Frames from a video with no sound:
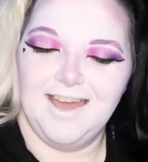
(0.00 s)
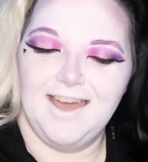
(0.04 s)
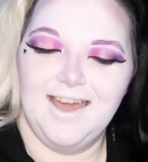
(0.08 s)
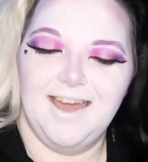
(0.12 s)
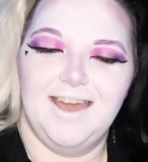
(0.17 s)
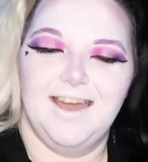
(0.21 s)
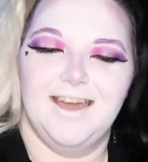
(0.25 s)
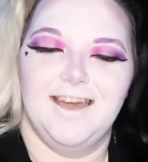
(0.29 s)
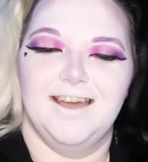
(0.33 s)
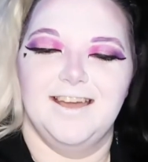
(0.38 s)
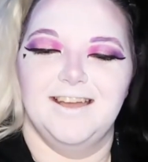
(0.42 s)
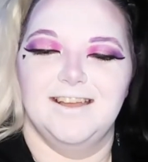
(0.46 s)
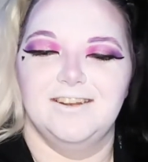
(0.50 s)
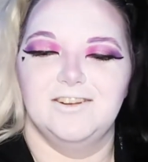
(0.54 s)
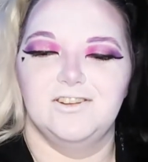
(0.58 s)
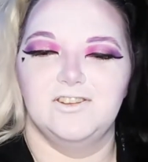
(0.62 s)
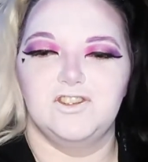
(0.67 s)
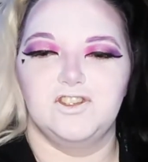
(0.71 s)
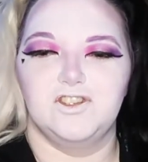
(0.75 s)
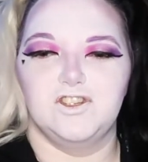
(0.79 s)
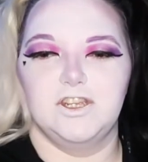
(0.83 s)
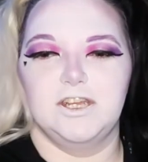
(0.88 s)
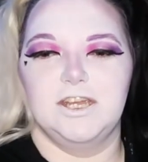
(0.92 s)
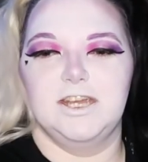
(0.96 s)

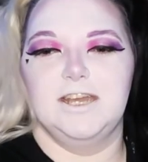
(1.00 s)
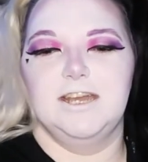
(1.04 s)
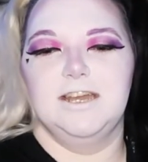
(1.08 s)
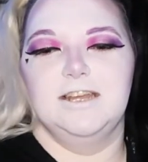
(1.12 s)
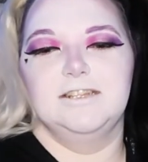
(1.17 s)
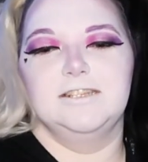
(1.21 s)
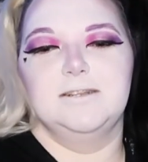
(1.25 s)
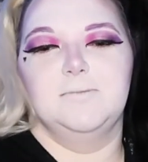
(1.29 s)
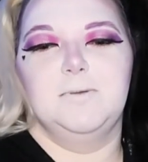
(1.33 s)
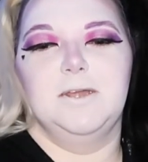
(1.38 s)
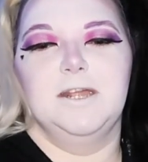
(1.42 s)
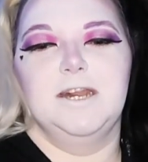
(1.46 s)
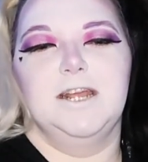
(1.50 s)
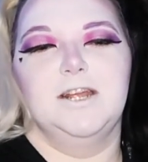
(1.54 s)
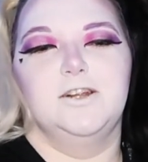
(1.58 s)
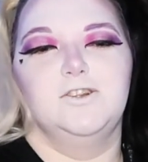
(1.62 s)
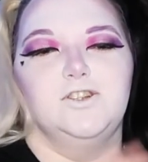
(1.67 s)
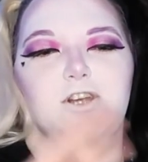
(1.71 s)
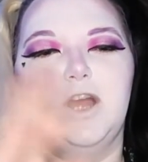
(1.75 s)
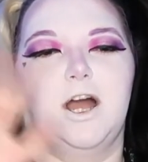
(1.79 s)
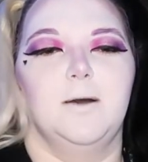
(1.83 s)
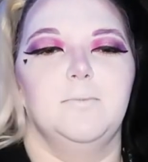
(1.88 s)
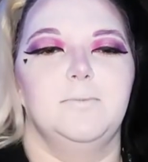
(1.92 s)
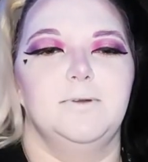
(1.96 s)
And she ends up getting a
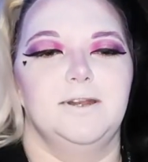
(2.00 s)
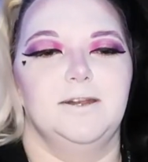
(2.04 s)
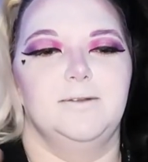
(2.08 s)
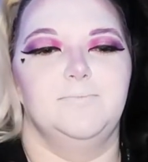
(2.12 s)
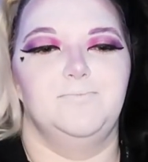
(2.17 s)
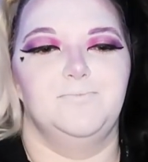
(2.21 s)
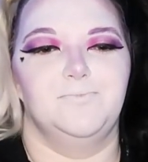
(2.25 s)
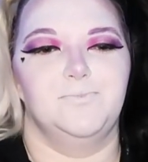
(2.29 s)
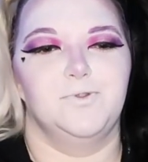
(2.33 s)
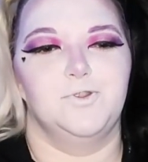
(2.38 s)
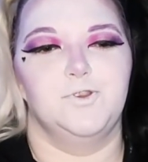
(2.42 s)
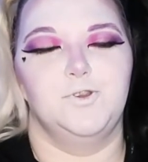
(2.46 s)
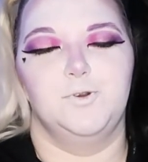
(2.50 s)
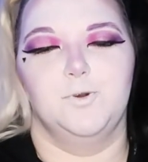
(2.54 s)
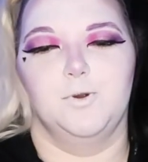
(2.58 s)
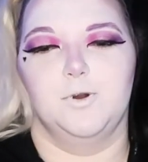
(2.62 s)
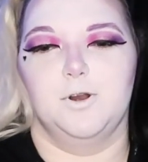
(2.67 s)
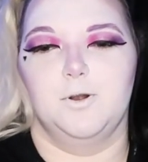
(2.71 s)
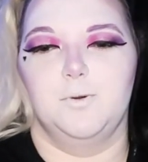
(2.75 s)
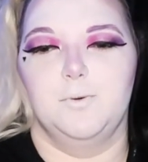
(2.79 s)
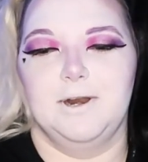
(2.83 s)
job in New York,